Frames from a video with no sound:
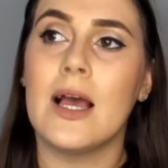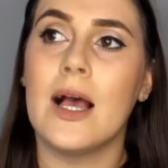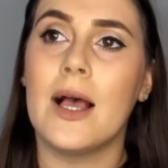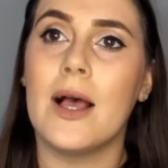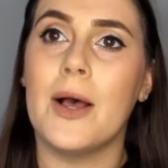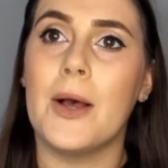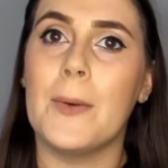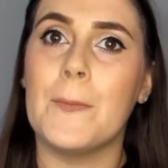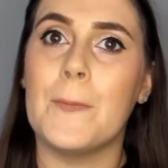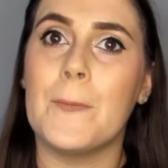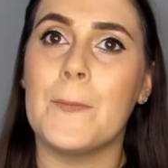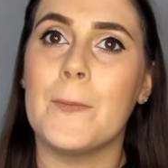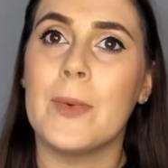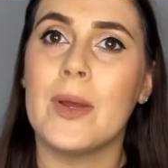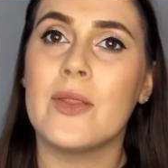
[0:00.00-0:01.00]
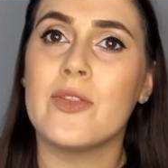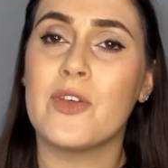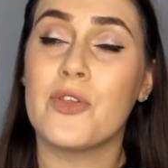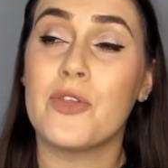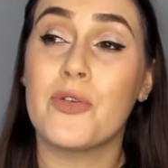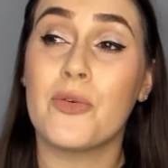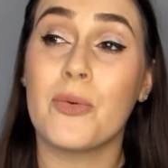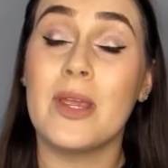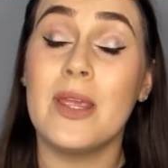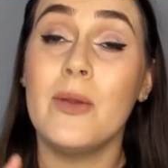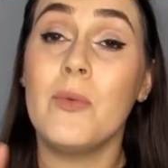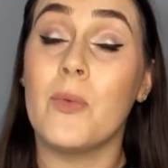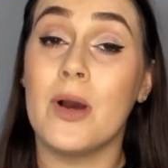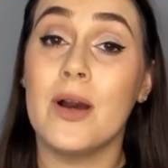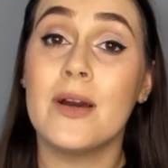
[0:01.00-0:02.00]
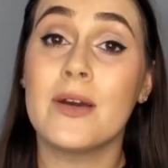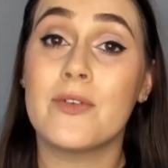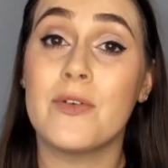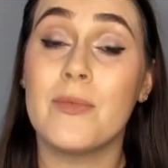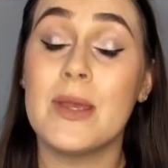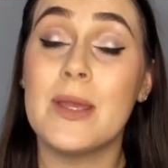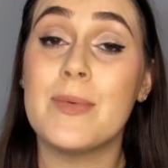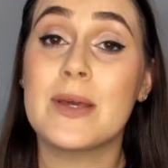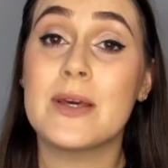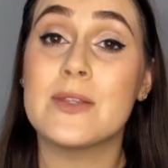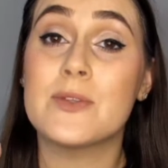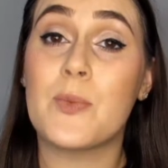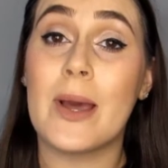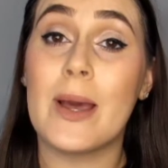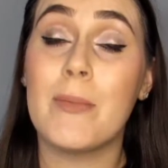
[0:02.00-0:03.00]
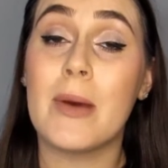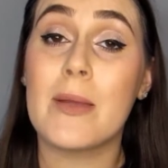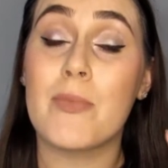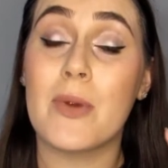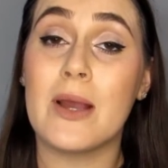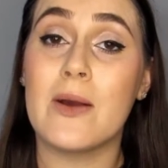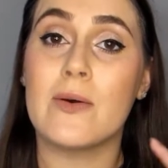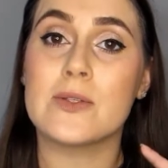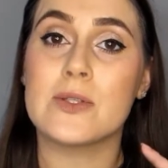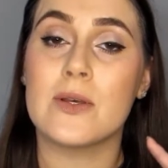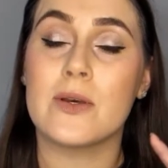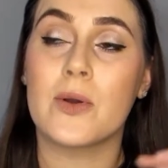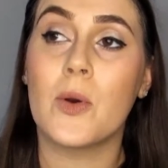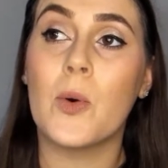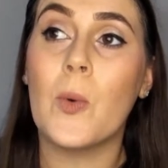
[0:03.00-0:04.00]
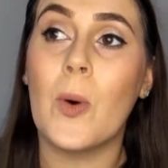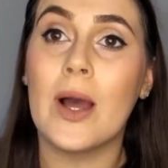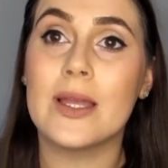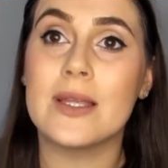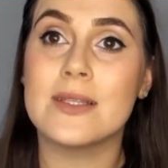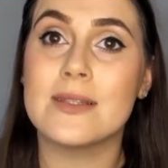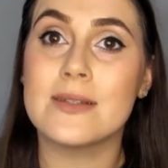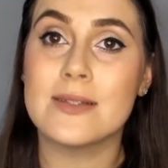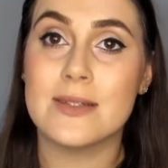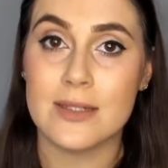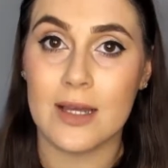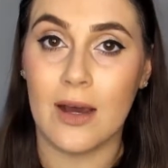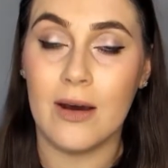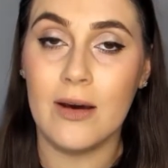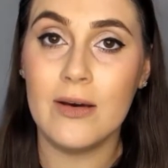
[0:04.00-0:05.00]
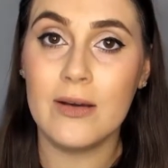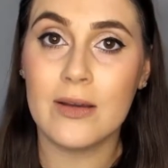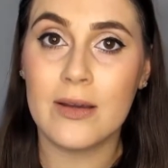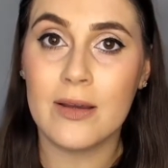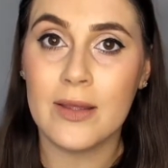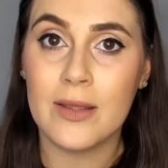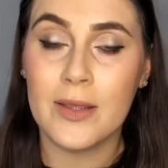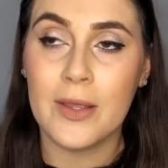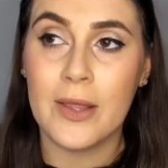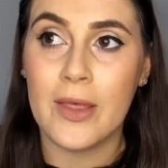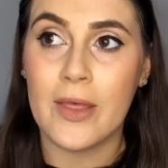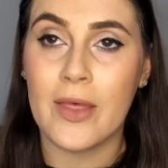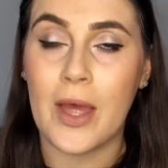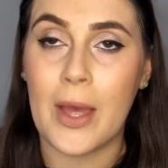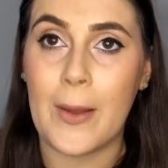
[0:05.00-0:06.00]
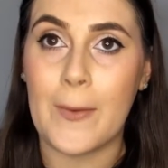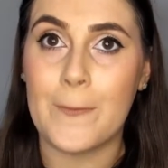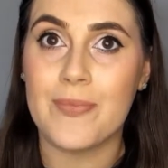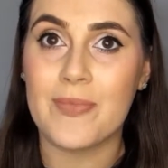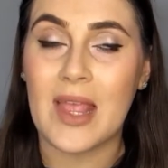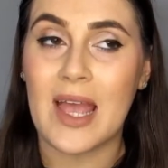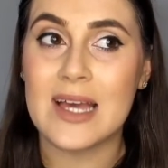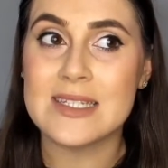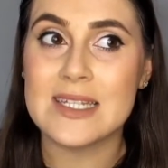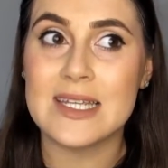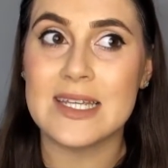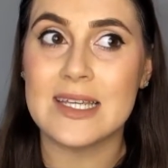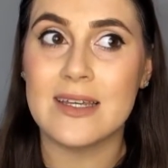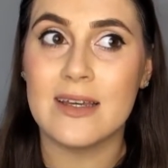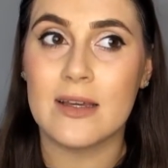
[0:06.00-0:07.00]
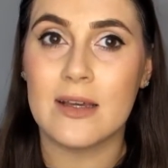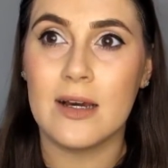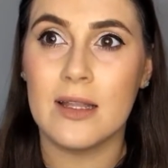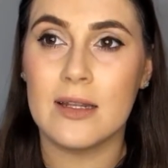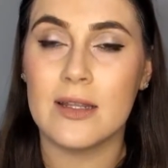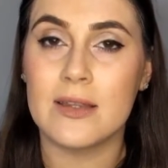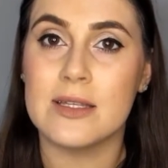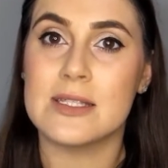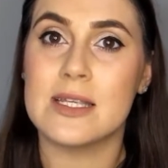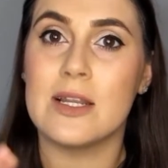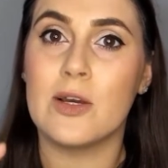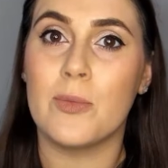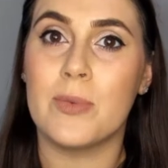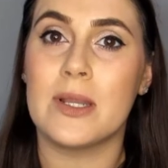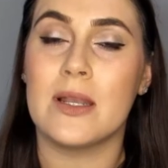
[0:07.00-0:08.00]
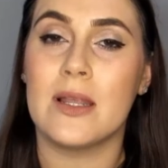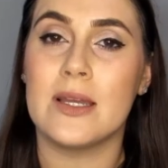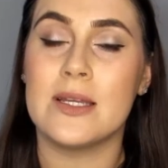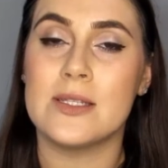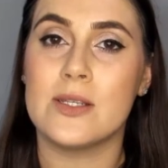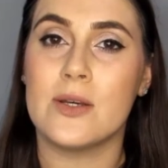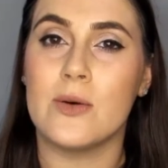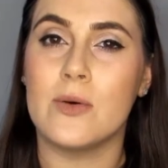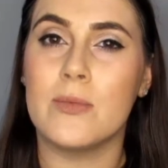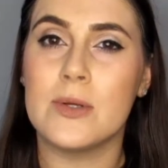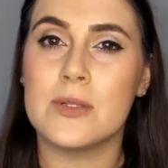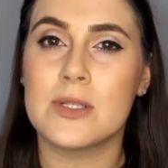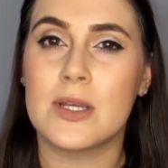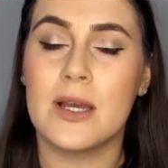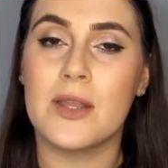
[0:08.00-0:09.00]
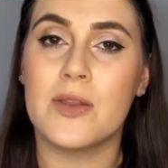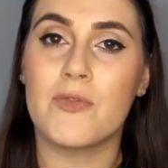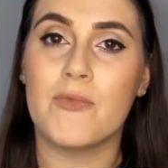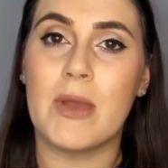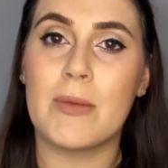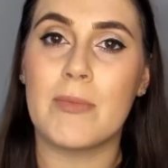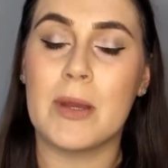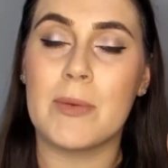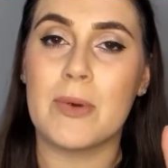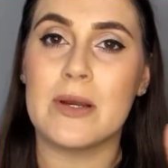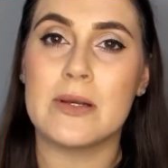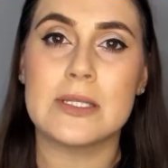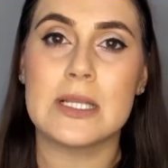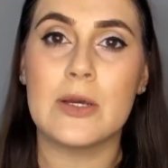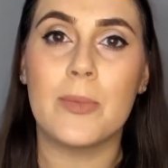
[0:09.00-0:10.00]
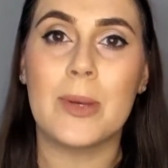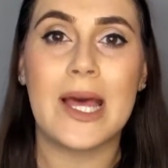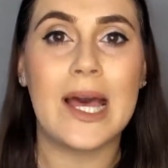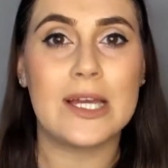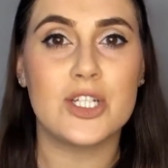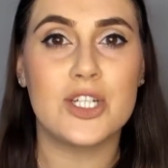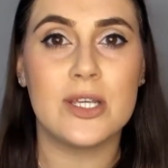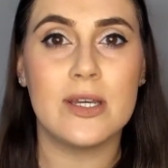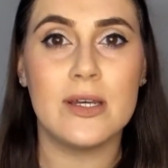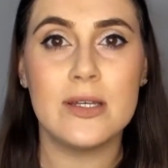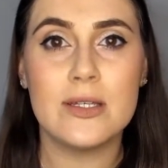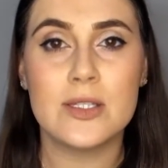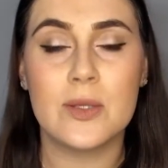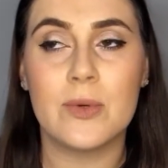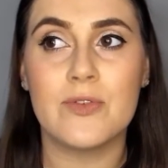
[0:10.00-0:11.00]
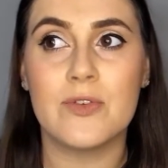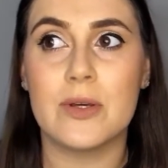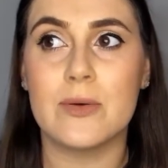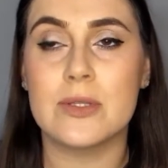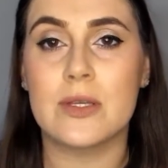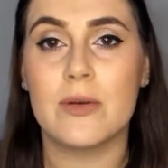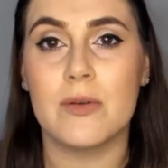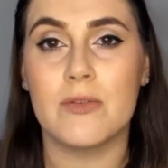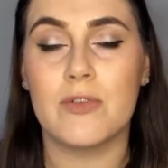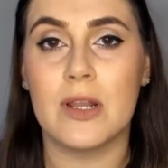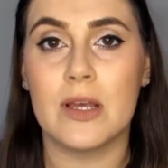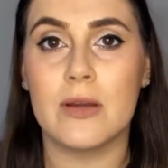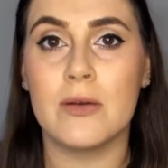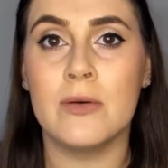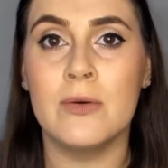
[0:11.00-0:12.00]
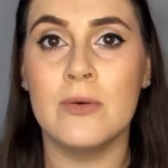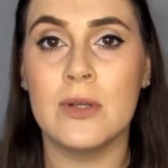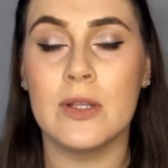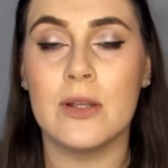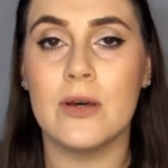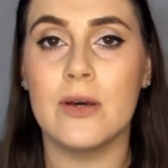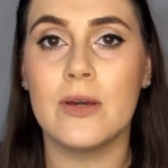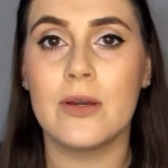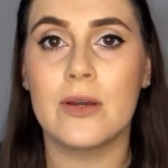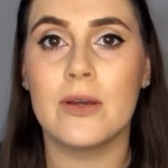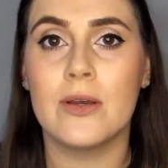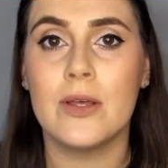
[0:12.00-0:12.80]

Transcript: The 3 worked for me because where my brows are quite dark, adding a colour that's a little bit lighter almost kind of made my brows a little bit ashier. So if I was going for like a cooler look,